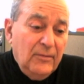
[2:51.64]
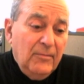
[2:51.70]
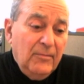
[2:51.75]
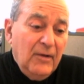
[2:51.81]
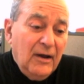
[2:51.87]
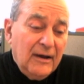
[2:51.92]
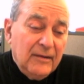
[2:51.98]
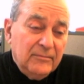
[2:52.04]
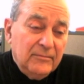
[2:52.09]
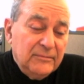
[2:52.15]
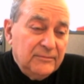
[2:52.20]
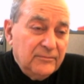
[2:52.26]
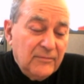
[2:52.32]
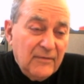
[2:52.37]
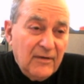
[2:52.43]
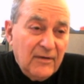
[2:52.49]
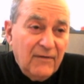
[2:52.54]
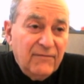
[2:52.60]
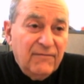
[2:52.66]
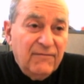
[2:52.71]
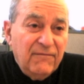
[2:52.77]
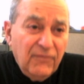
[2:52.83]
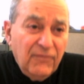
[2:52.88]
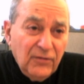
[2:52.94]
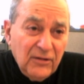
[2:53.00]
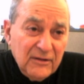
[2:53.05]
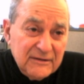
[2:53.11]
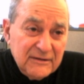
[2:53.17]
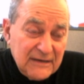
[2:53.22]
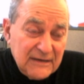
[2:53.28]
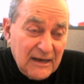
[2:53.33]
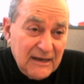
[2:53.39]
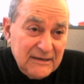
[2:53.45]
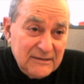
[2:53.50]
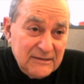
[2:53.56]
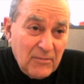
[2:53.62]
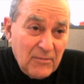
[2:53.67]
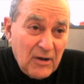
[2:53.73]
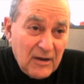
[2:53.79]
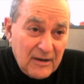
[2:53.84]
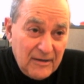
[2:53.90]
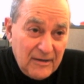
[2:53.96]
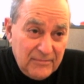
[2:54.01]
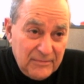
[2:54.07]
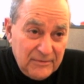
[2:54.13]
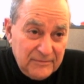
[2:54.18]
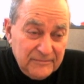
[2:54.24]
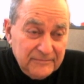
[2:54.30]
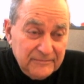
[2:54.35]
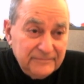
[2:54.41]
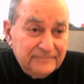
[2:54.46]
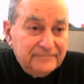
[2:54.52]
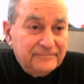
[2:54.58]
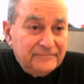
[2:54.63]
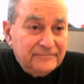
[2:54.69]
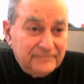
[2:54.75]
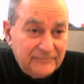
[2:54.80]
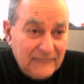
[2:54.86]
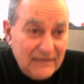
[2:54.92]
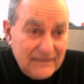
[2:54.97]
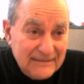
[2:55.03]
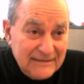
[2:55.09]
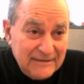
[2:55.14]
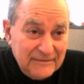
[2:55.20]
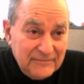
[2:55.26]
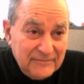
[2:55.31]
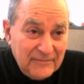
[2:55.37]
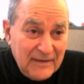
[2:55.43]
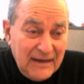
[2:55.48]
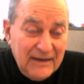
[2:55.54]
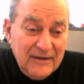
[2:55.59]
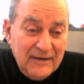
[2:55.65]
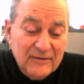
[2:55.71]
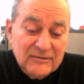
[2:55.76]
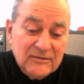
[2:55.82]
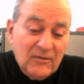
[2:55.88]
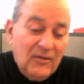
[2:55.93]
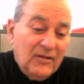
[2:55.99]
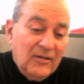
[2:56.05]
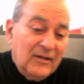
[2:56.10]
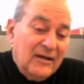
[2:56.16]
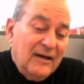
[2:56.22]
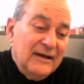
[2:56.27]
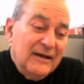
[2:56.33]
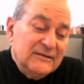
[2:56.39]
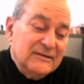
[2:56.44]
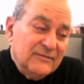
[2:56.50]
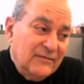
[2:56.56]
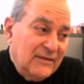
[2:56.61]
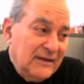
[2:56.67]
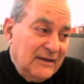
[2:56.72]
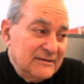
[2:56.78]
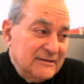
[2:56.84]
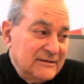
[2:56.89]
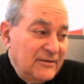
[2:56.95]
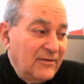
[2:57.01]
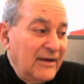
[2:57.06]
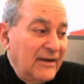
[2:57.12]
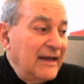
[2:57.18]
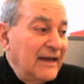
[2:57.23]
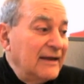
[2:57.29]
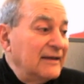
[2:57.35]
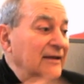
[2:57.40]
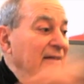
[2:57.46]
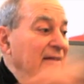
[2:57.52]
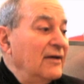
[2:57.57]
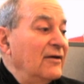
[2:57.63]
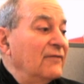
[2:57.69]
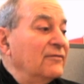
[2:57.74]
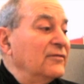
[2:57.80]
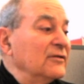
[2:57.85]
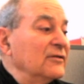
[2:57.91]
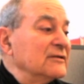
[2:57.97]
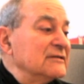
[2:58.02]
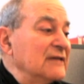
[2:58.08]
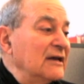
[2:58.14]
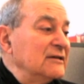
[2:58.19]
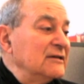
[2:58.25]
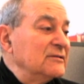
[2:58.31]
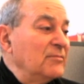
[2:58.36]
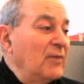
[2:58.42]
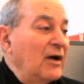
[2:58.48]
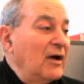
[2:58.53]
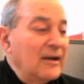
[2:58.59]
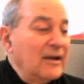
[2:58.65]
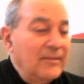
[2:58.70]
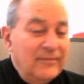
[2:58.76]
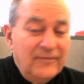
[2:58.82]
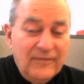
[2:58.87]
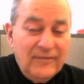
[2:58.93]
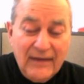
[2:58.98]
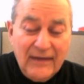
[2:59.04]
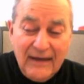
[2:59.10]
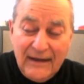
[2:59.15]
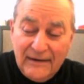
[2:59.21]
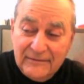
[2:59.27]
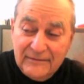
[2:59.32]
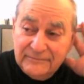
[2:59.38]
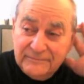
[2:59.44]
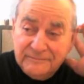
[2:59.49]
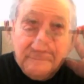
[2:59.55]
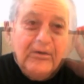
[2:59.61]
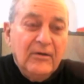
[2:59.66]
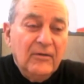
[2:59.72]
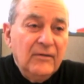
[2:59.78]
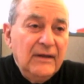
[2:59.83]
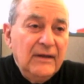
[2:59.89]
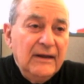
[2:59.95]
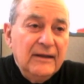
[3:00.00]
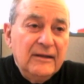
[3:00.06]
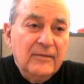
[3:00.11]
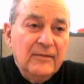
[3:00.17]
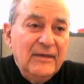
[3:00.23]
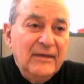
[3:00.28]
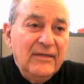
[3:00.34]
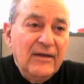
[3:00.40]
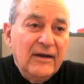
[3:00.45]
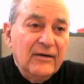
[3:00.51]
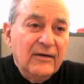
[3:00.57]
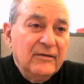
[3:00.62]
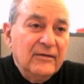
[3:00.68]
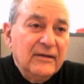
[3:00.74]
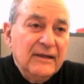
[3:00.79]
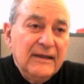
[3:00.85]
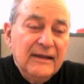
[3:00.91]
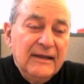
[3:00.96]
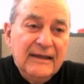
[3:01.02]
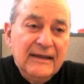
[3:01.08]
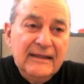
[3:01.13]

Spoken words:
I would do a mock-up, a full-size mock-up for a test. And there's all kinds of things. I had full-size mock-up for that. You don't need it to be there.